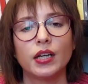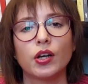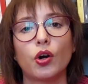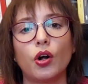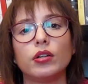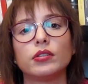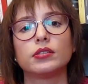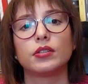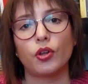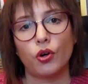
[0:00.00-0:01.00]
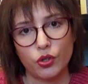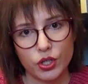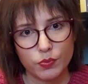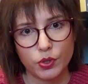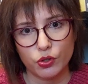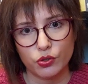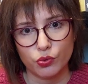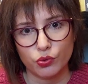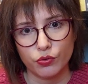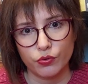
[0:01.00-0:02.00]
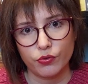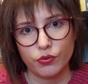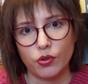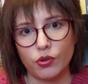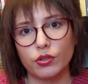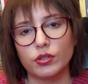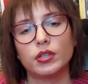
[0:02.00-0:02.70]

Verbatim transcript: called The Horseman on the Roof, or